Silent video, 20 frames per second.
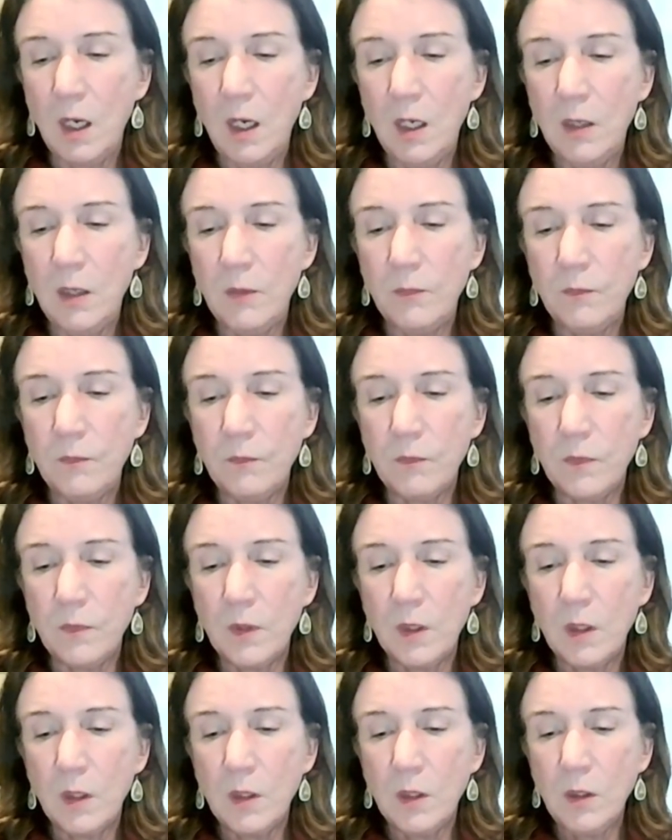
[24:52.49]
um,
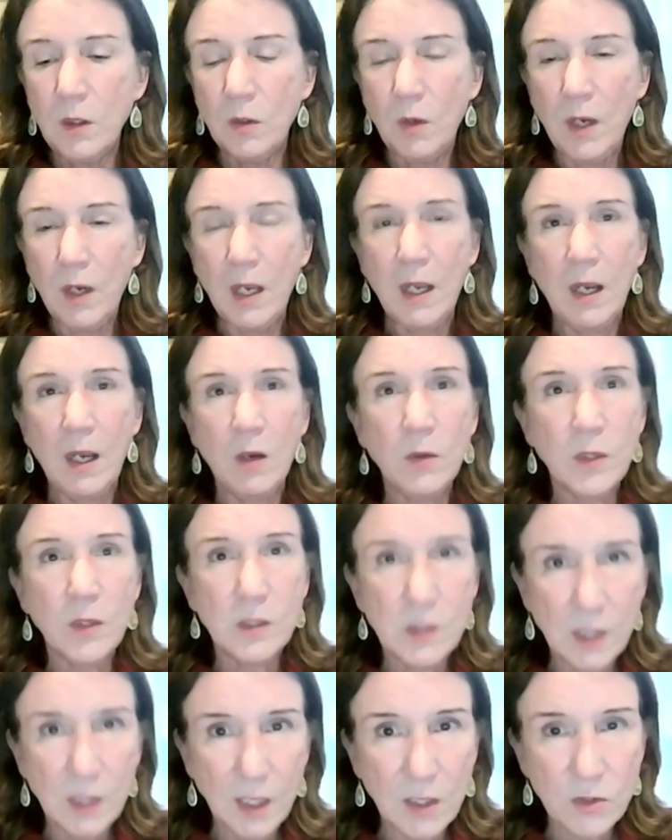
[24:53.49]
you know, how
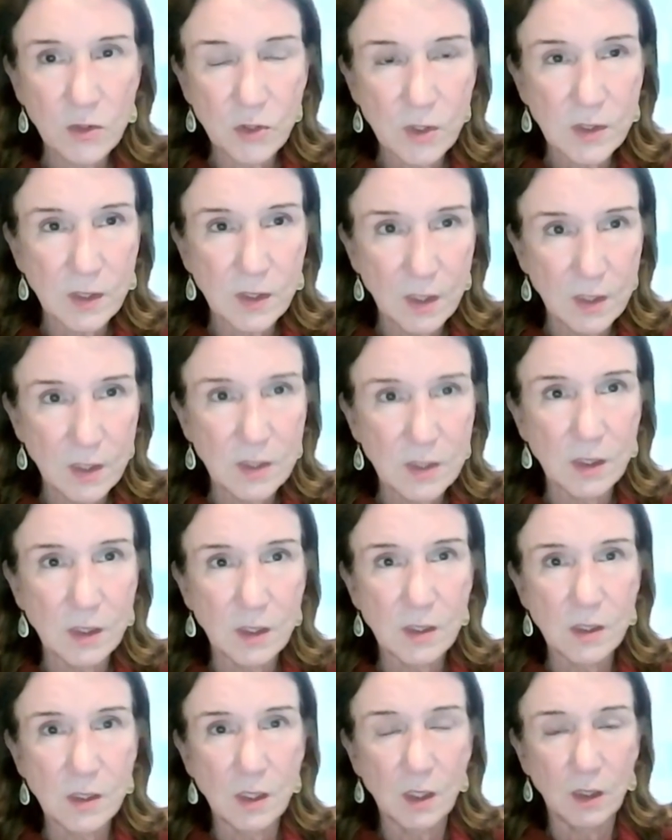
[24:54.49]
contagious is
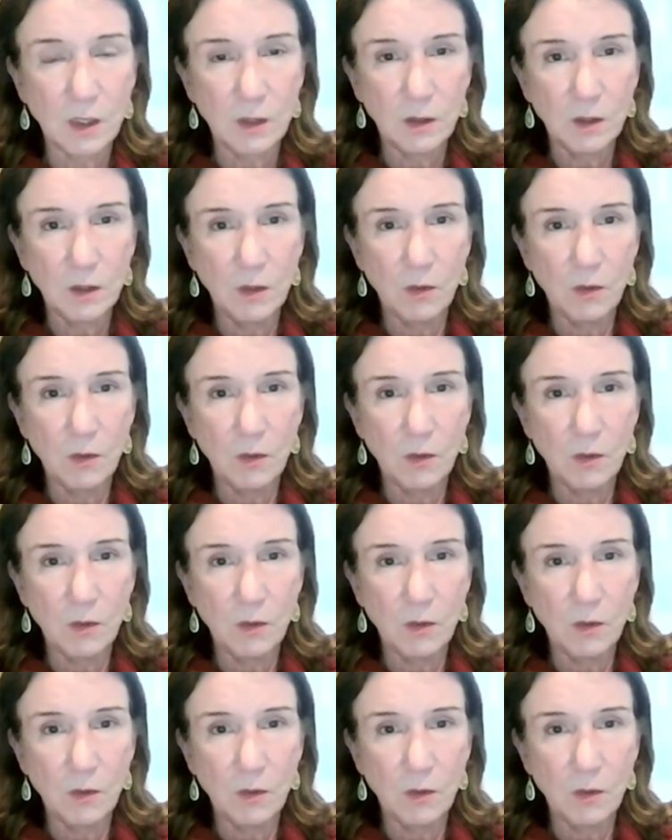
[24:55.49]
this thing?